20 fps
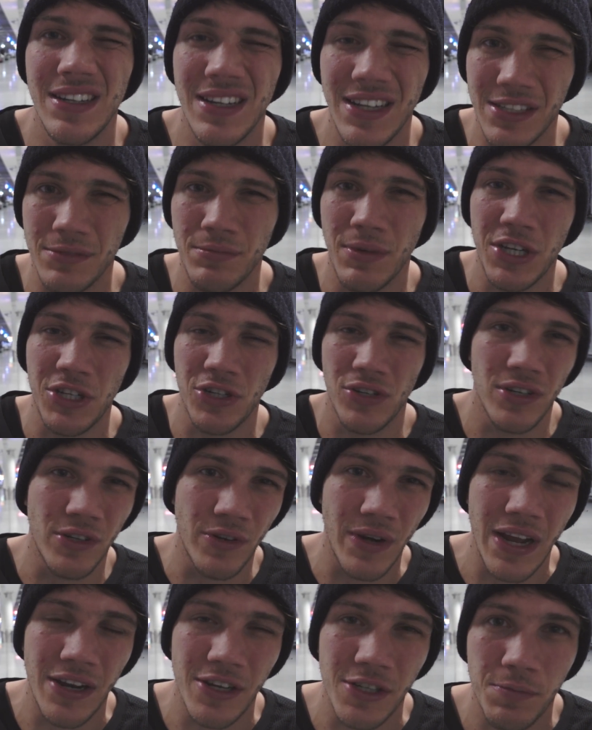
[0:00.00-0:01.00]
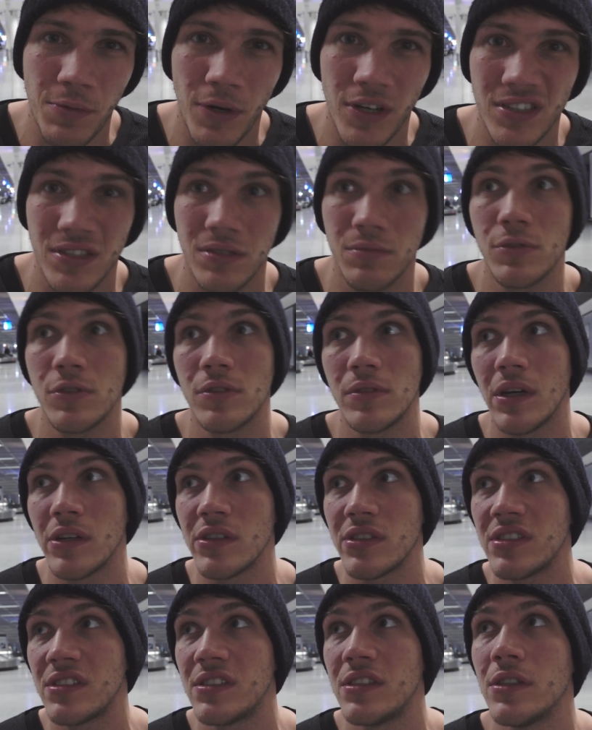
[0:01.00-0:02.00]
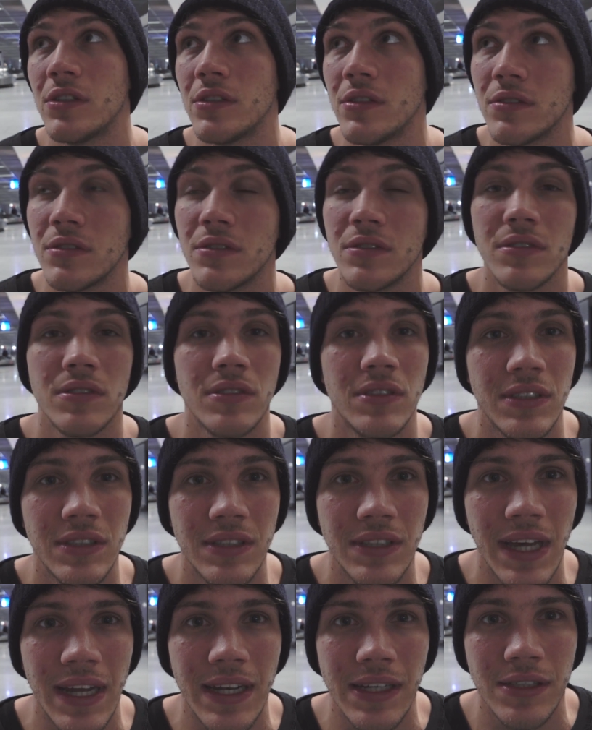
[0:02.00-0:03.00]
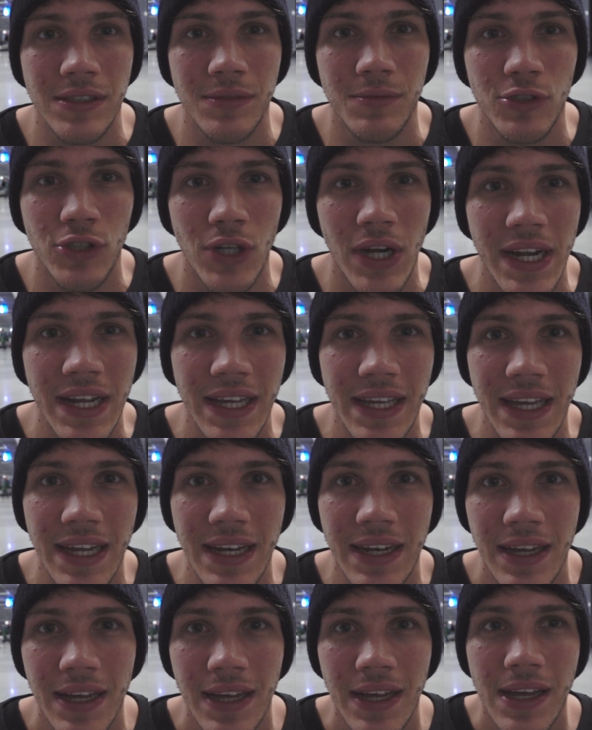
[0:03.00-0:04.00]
as much on the ground as possible while still getting some training in.